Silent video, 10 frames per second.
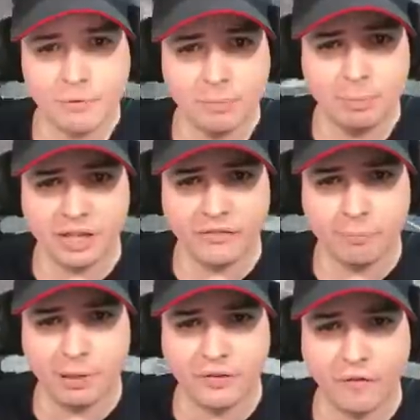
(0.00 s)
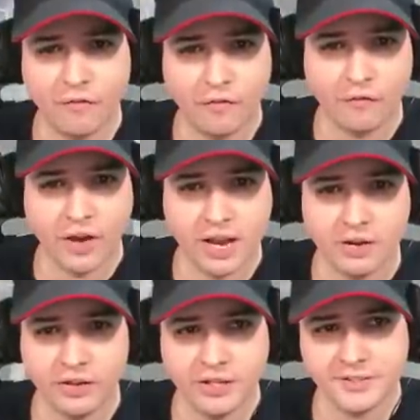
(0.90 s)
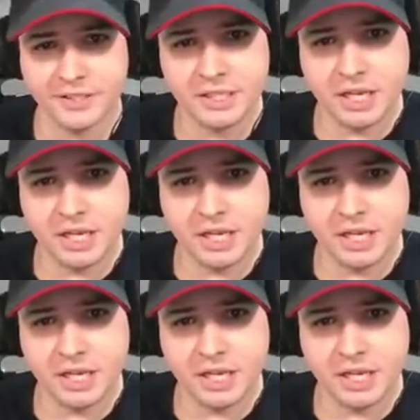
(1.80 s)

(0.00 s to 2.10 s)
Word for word: not a bit of a fan of this.